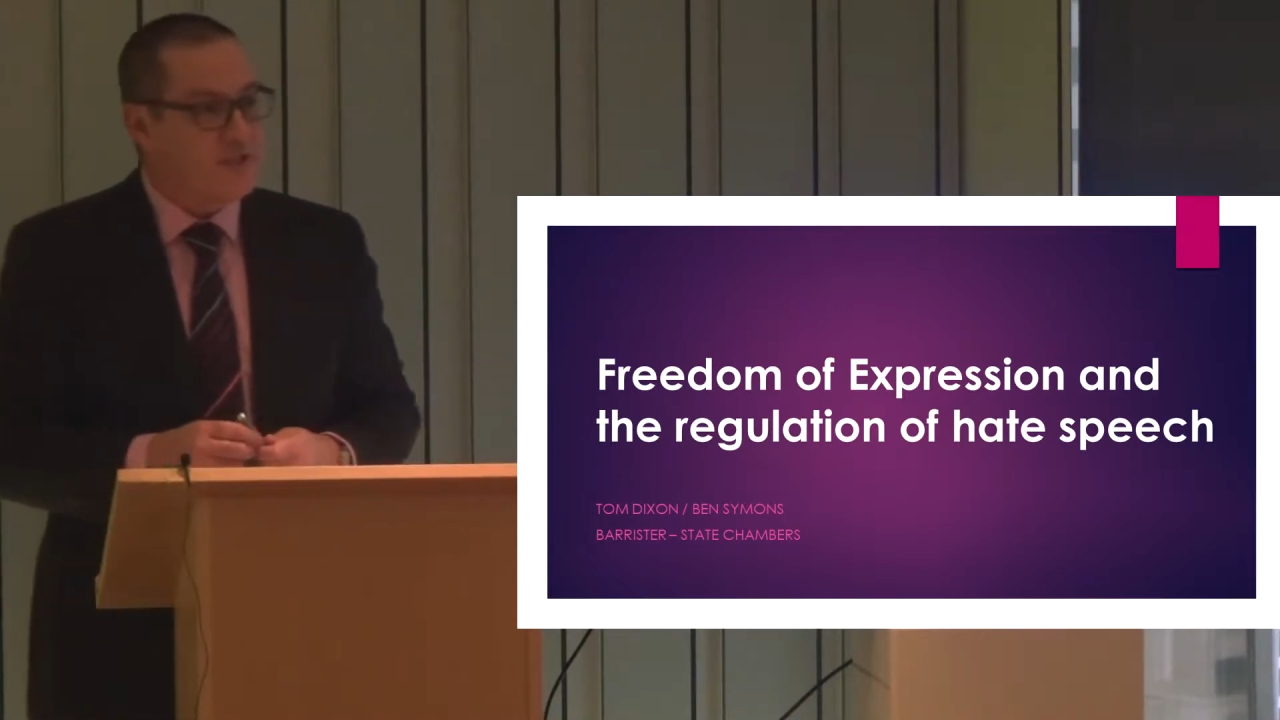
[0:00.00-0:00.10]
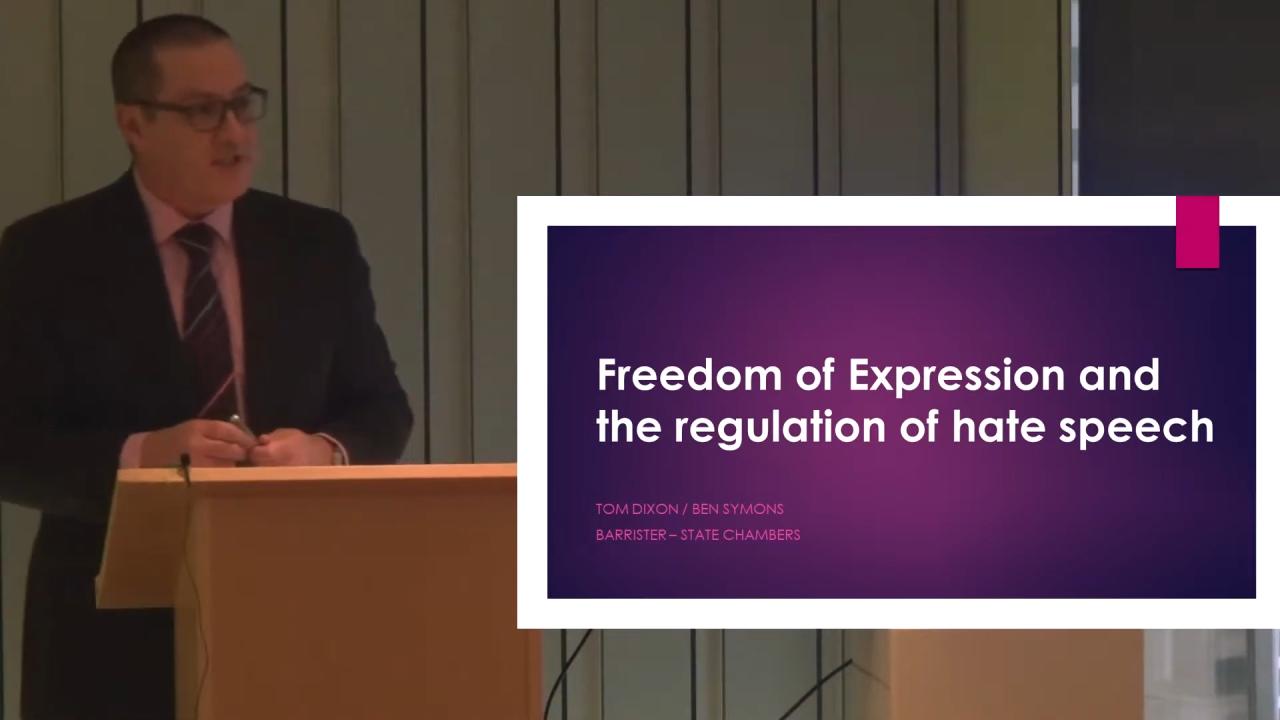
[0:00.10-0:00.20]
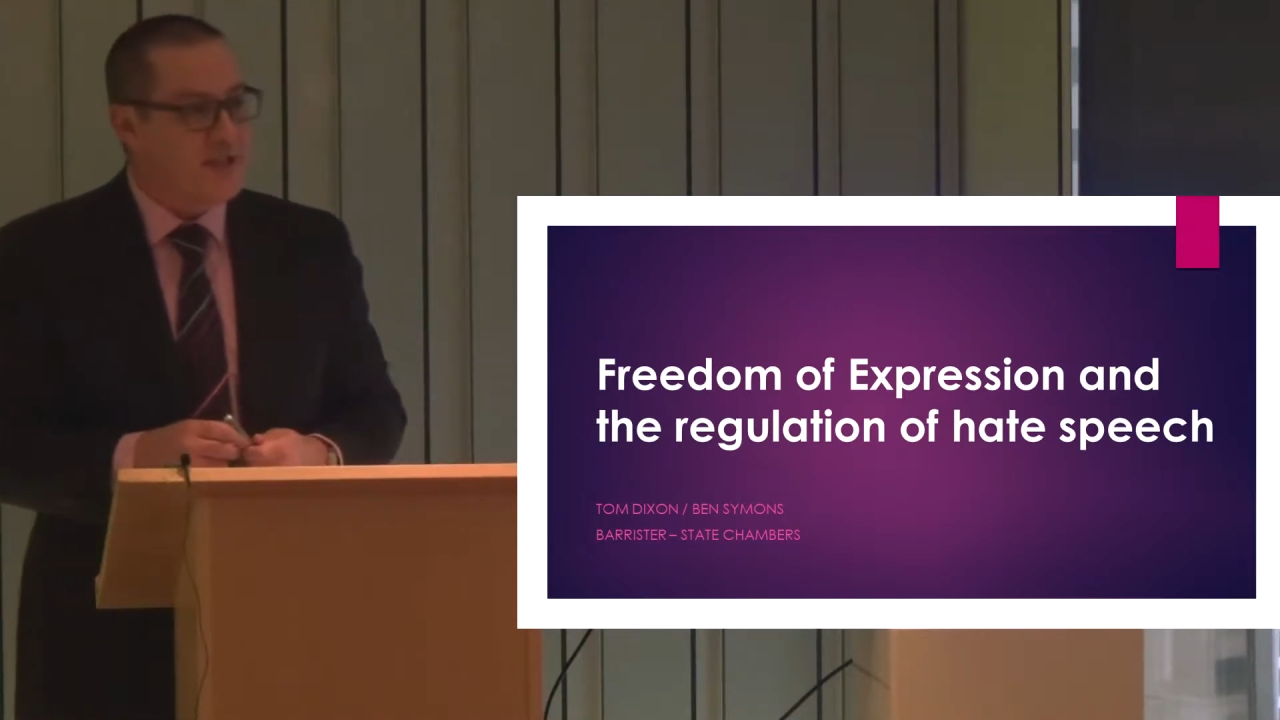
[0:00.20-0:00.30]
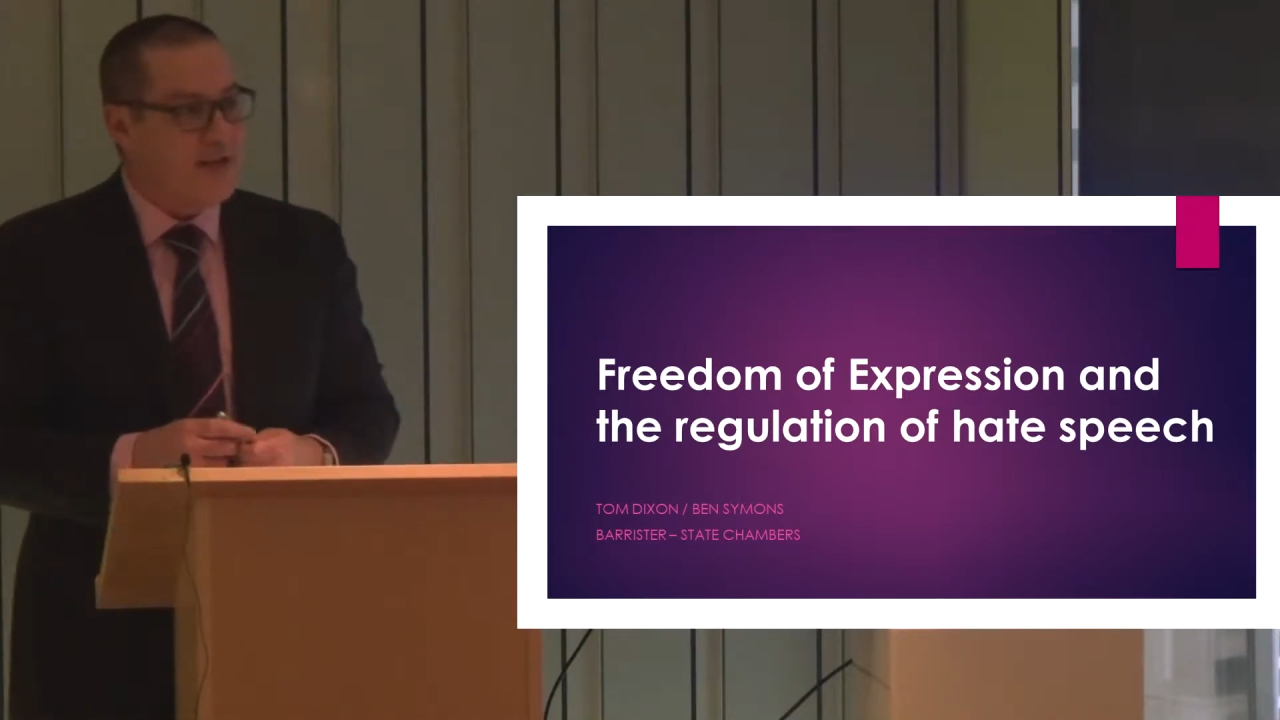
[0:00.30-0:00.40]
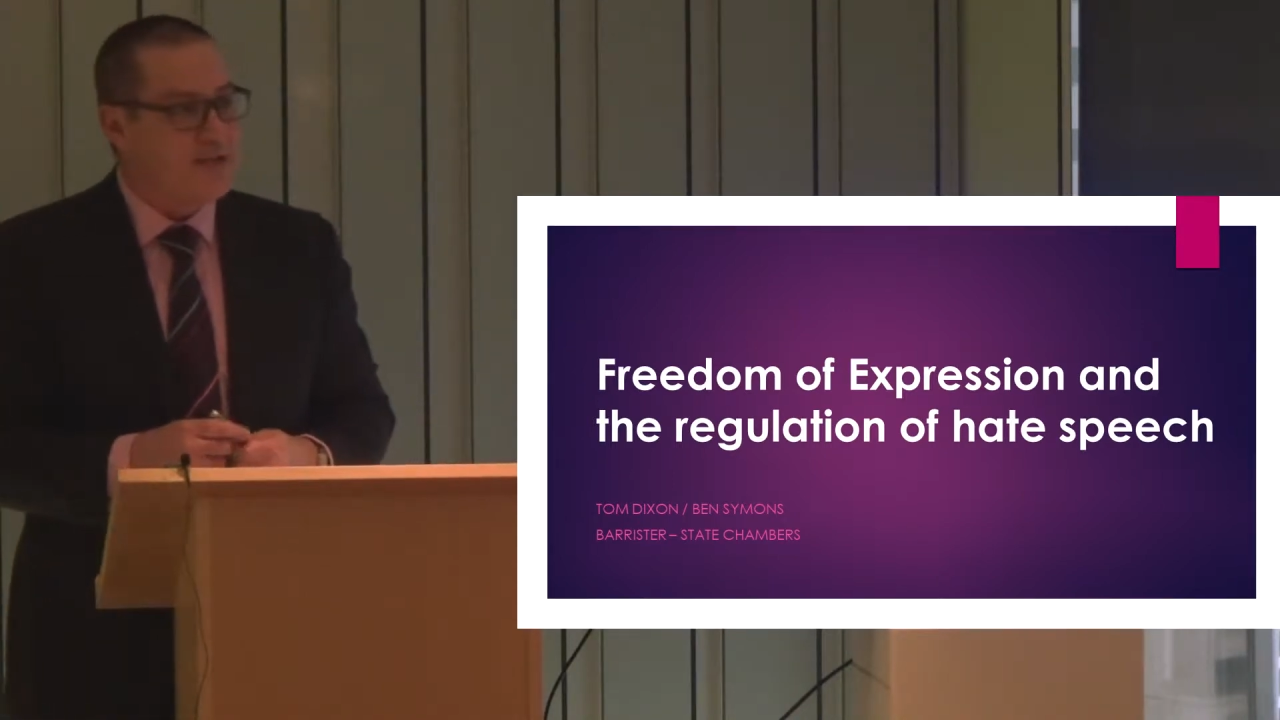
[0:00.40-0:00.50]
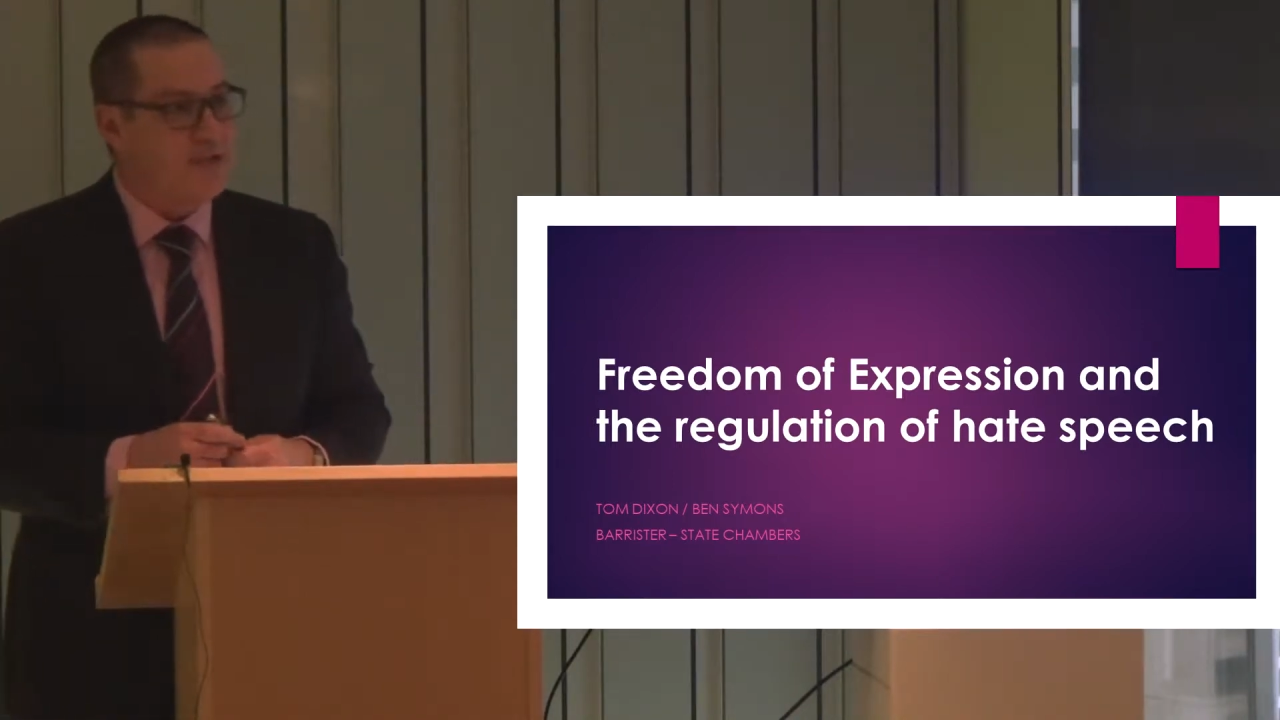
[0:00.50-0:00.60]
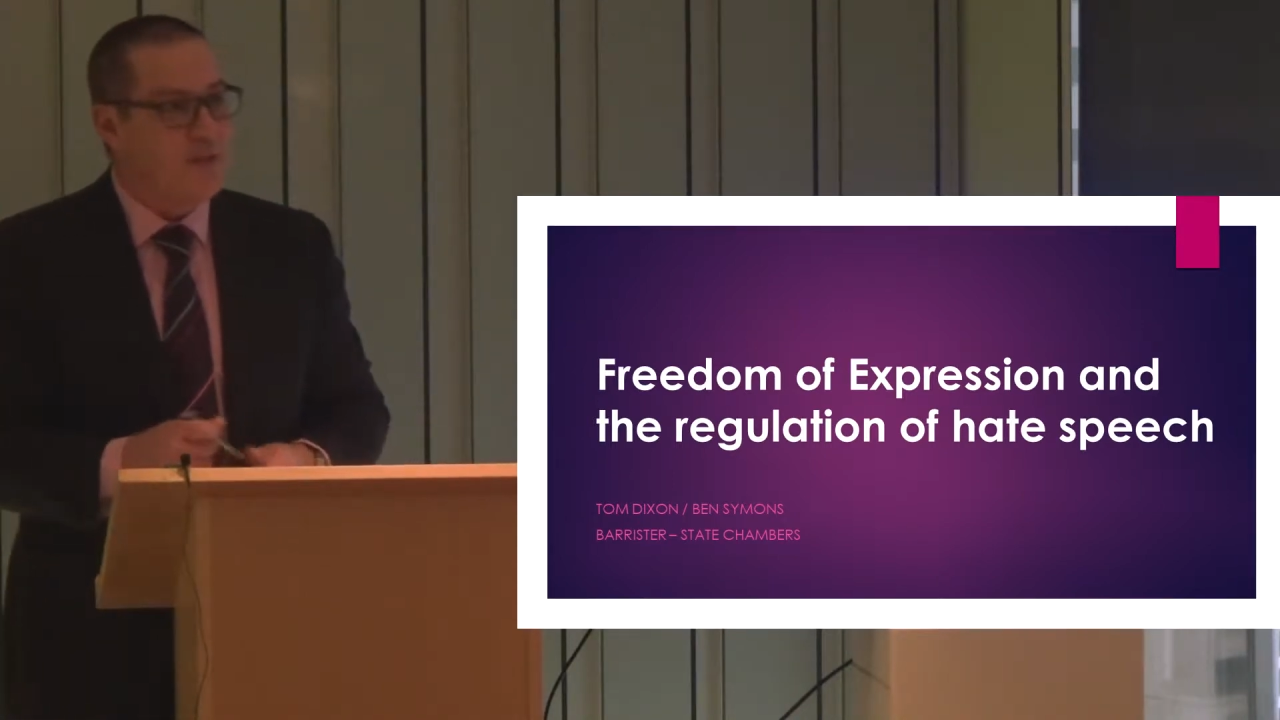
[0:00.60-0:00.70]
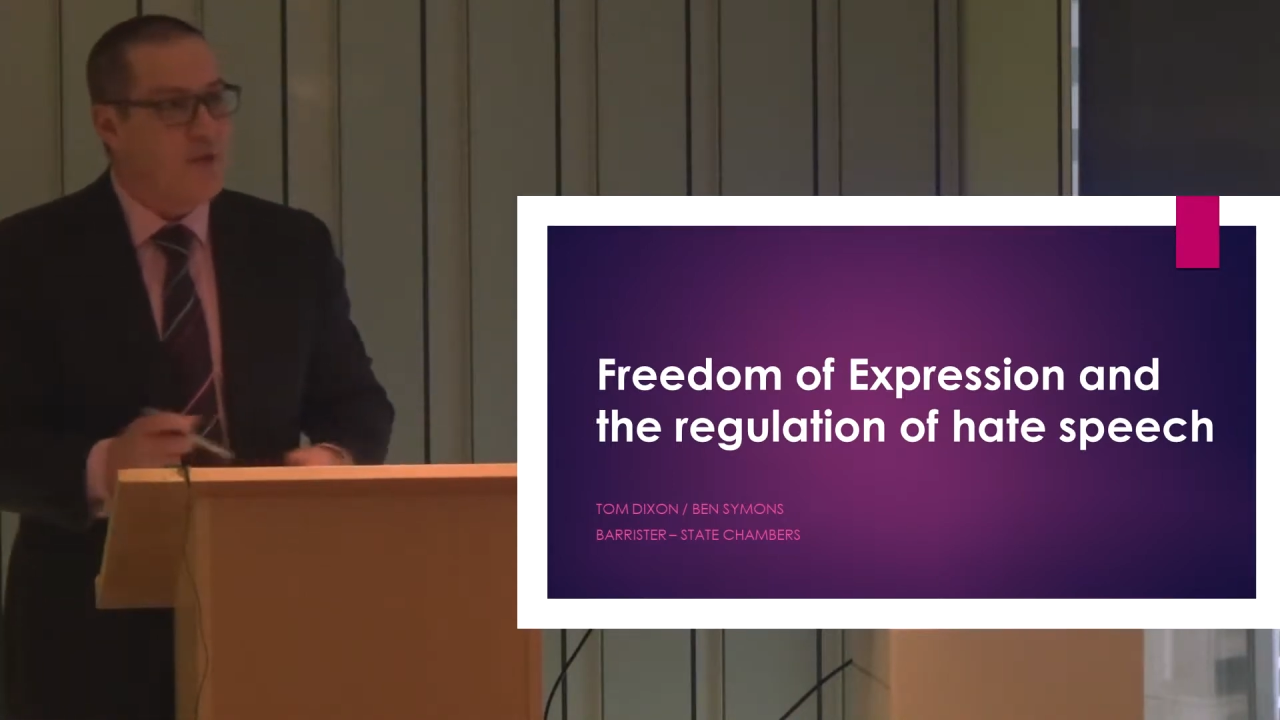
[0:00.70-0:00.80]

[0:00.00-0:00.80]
dissent in